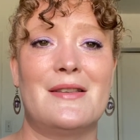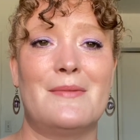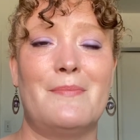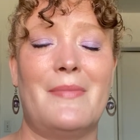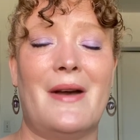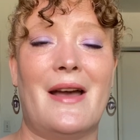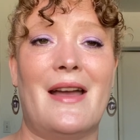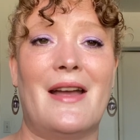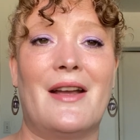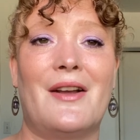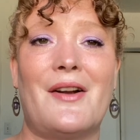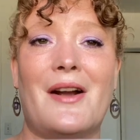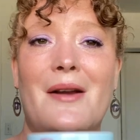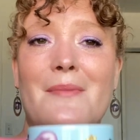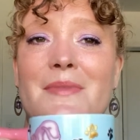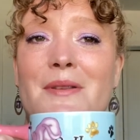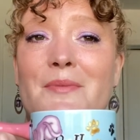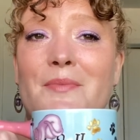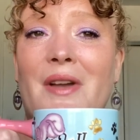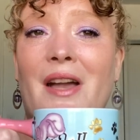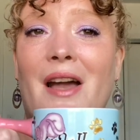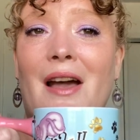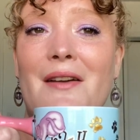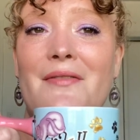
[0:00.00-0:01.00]
But grab
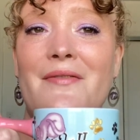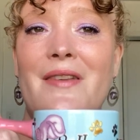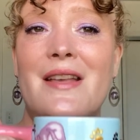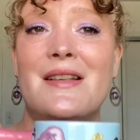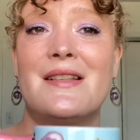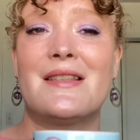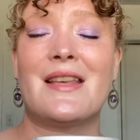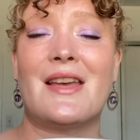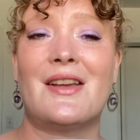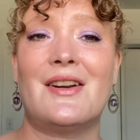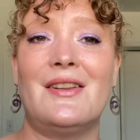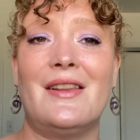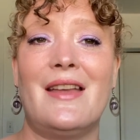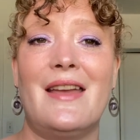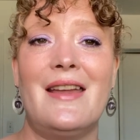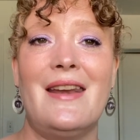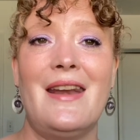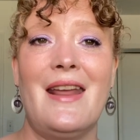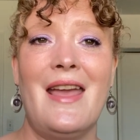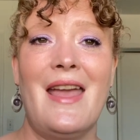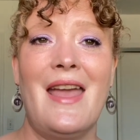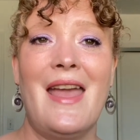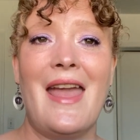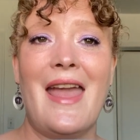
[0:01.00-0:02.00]
some coffee, settle in,
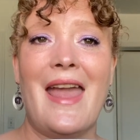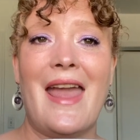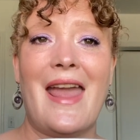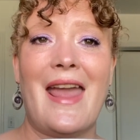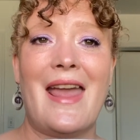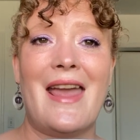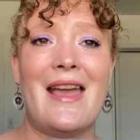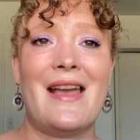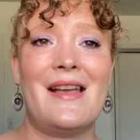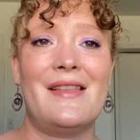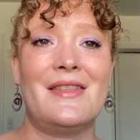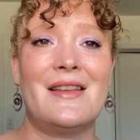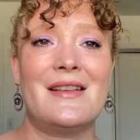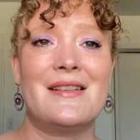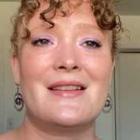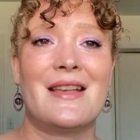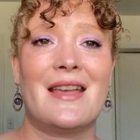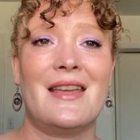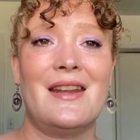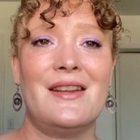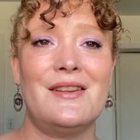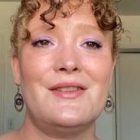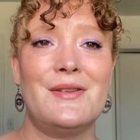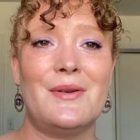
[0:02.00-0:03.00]
and let's
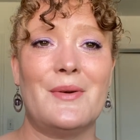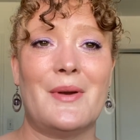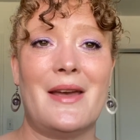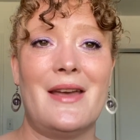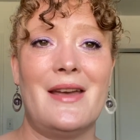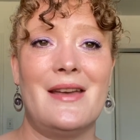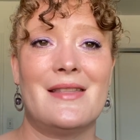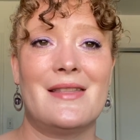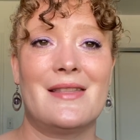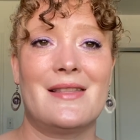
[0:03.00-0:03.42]
get into it.